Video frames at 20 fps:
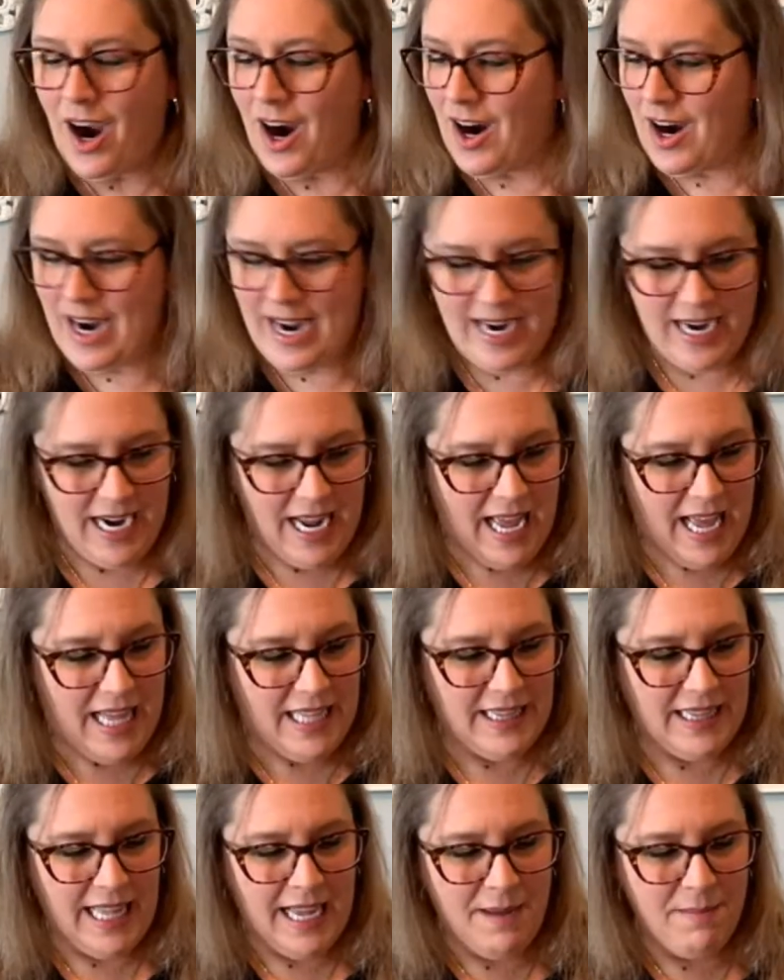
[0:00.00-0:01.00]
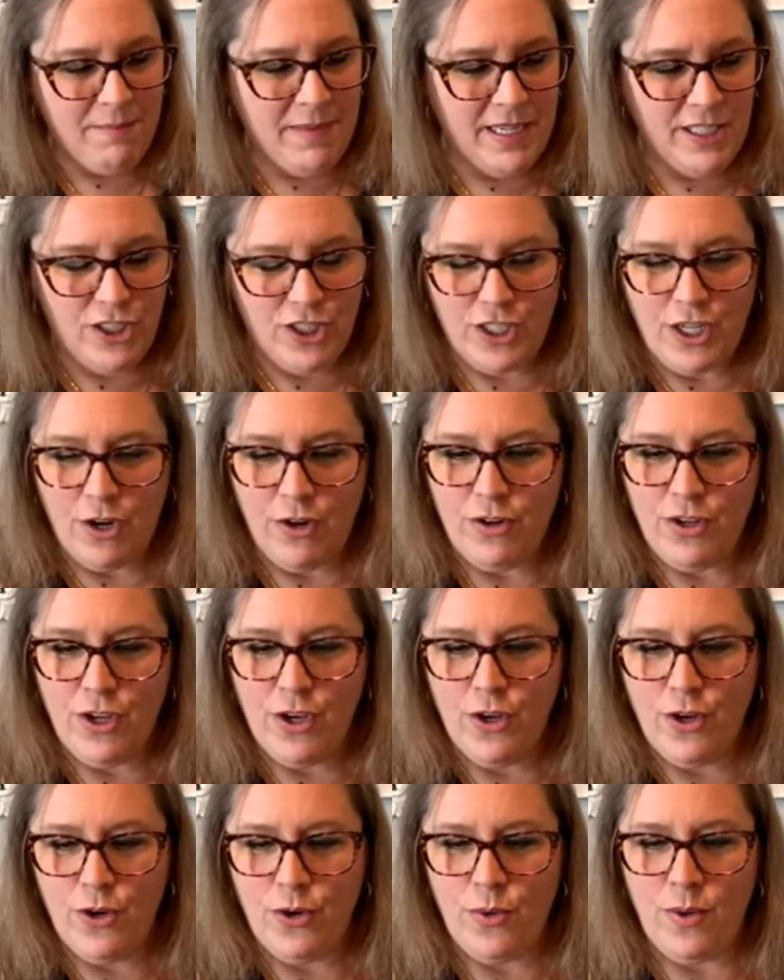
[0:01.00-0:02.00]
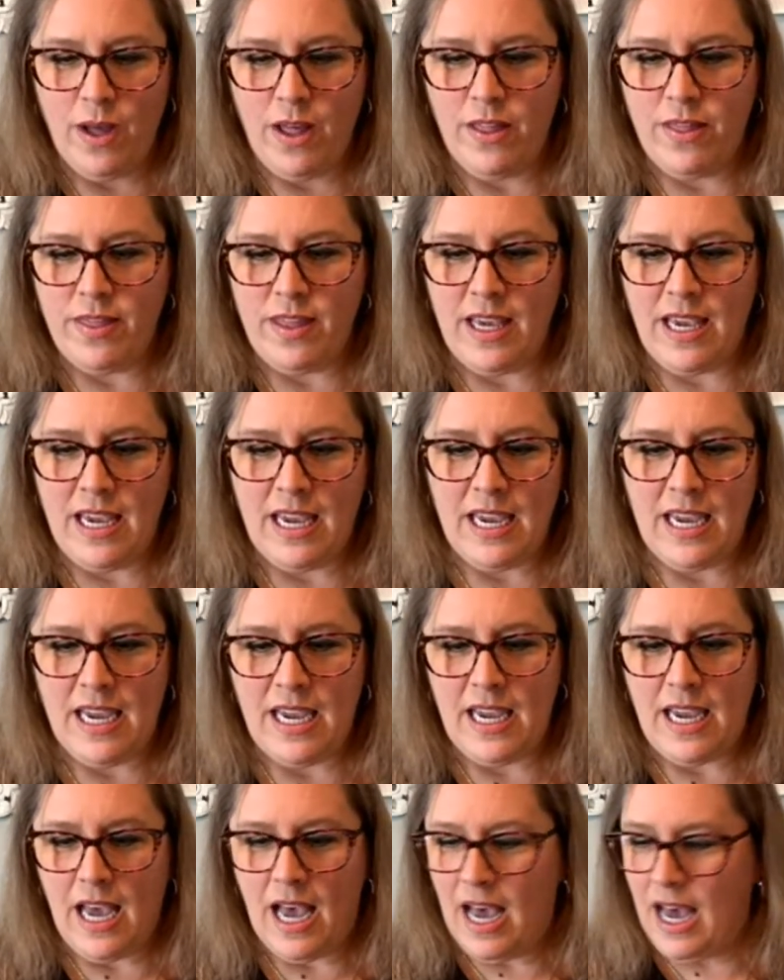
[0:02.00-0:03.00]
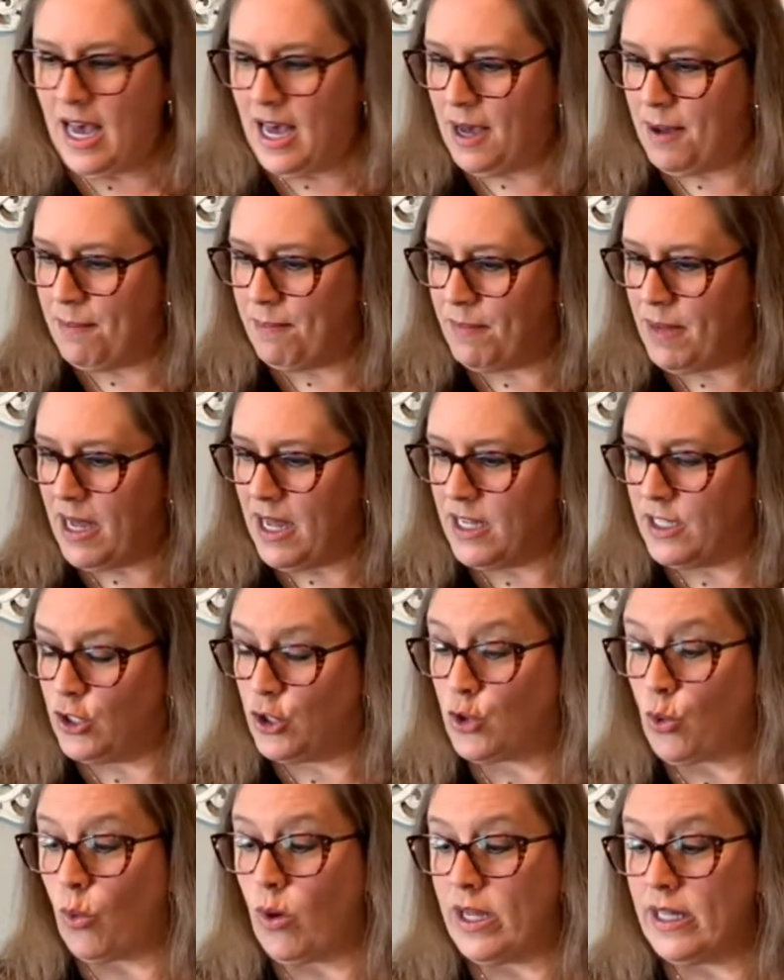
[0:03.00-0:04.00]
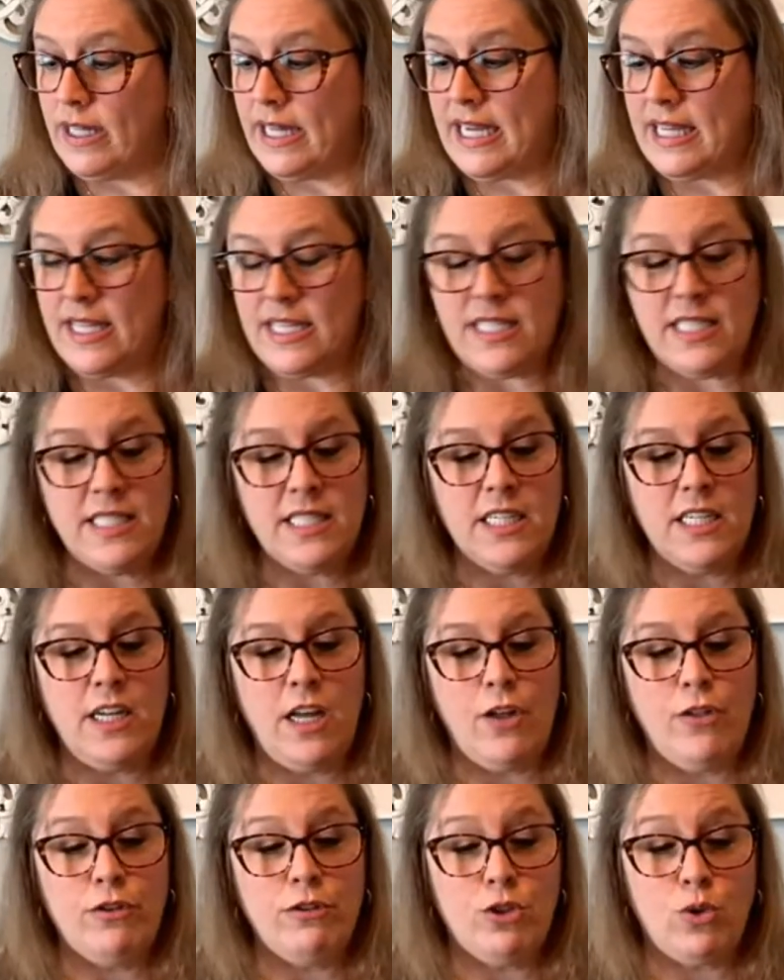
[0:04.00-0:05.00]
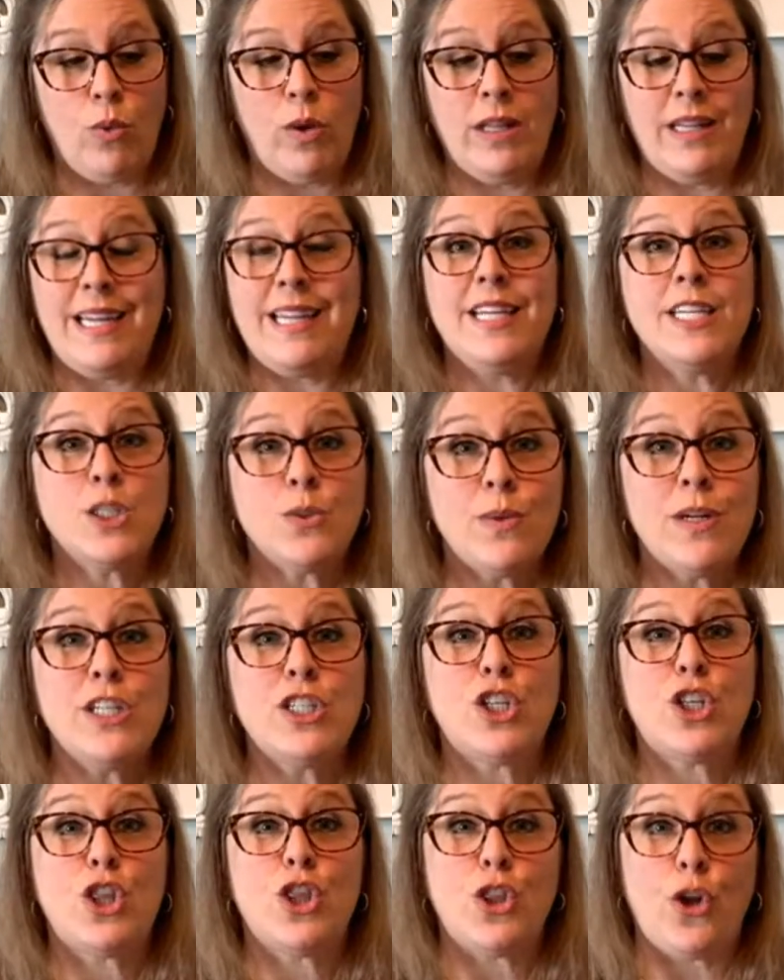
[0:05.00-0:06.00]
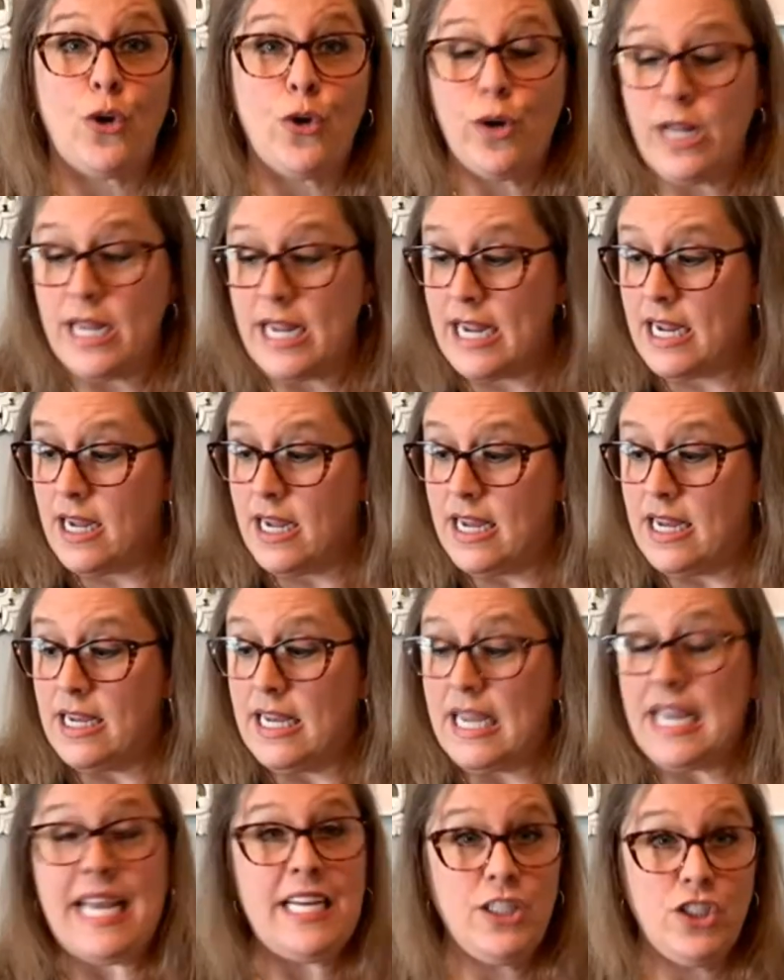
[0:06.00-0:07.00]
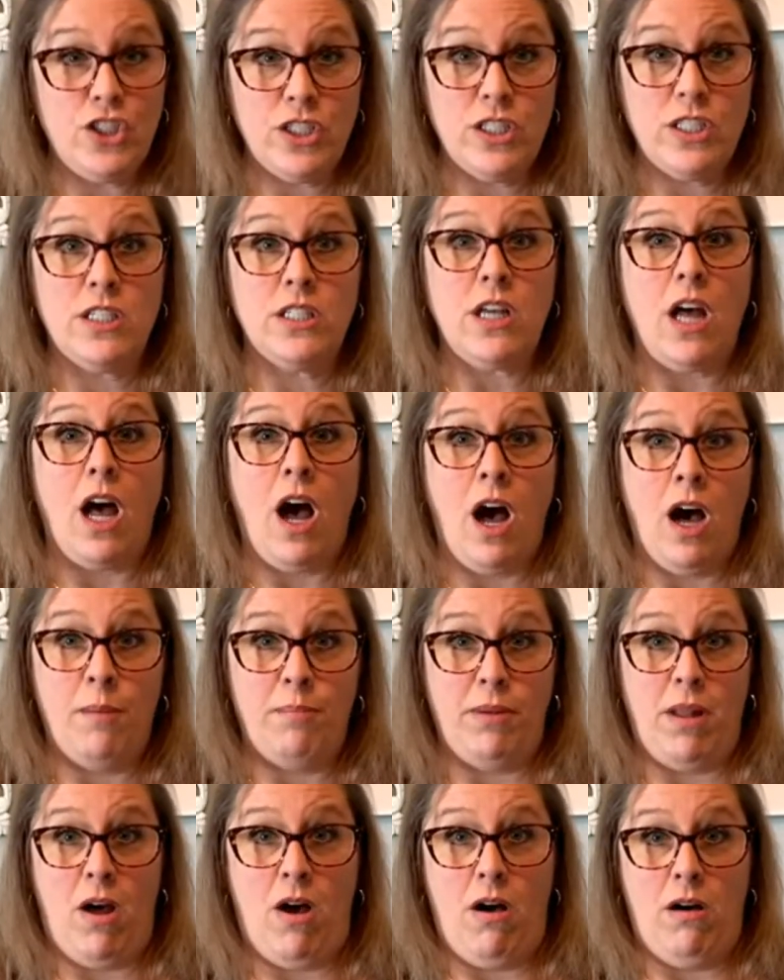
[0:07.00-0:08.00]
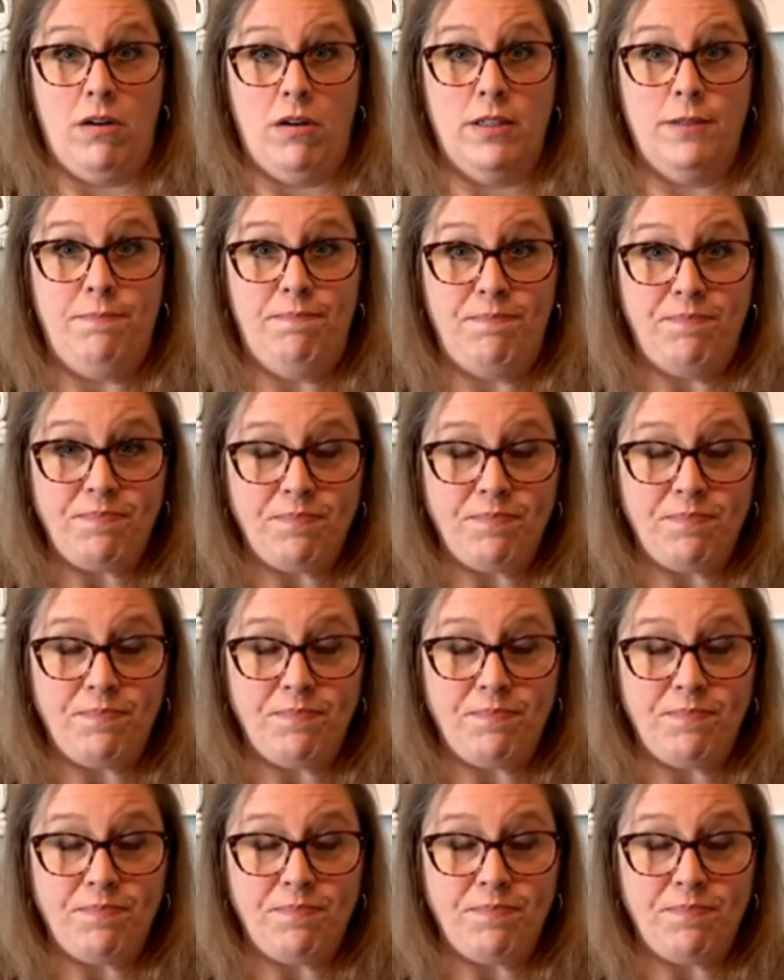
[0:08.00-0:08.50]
All right. Let me show you the um, doily. This is another doily. This one is 30 inches oblong.